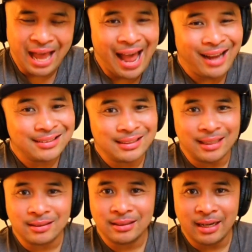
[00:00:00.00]

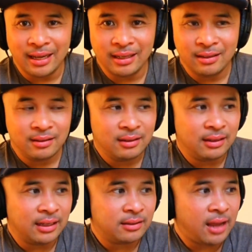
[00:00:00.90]
access that I
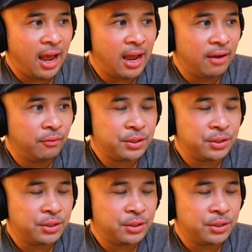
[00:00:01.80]
get to have,